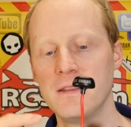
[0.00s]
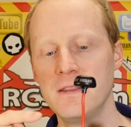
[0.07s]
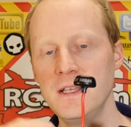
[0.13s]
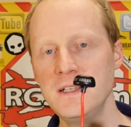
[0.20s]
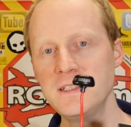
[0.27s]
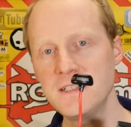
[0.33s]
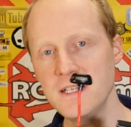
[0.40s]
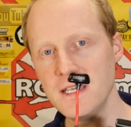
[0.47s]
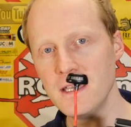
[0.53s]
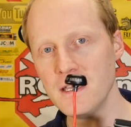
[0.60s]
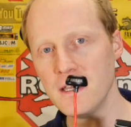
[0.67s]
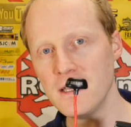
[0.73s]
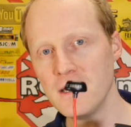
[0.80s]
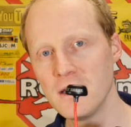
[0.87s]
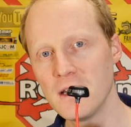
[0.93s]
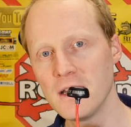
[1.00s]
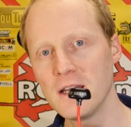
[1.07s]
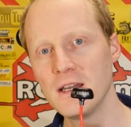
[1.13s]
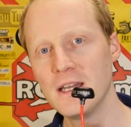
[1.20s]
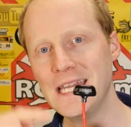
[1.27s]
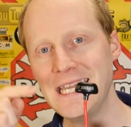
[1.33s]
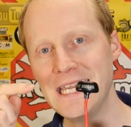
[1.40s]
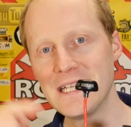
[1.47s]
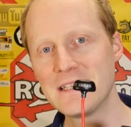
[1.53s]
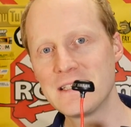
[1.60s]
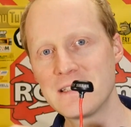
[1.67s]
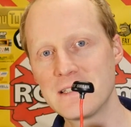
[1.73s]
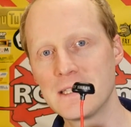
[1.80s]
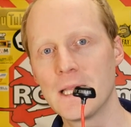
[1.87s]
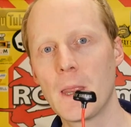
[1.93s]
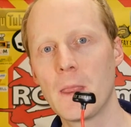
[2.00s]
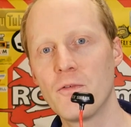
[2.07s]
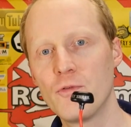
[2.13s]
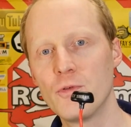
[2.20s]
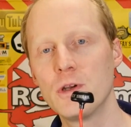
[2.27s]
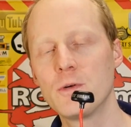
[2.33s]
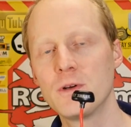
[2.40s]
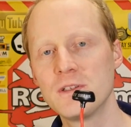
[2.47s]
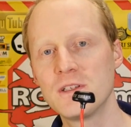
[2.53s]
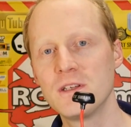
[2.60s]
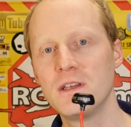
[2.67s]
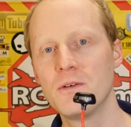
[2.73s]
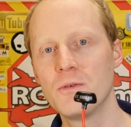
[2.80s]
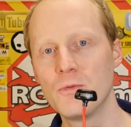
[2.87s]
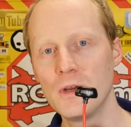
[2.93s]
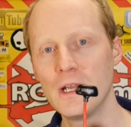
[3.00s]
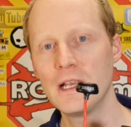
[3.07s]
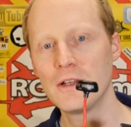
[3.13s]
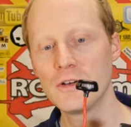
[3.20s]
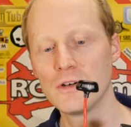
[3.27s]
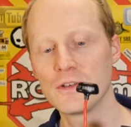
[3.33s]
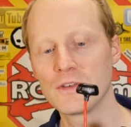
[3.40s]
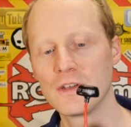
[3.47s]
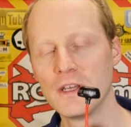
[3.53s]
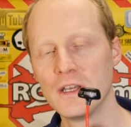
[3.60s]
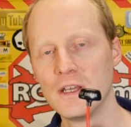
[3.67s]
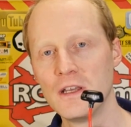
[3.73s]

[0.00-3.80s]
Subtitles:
This thing hits the frequency really good.